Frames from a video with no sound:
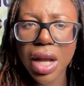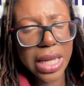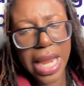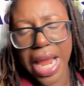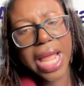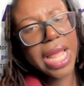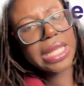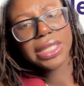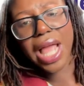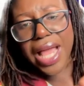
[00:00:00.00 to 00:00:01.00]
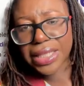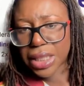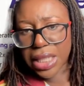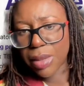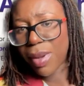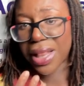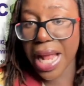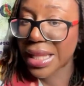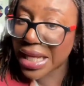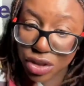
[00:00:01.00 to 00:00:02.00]
yeah, nicely,
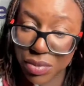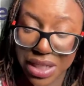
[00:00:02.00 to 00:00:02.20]
politely, that's just me.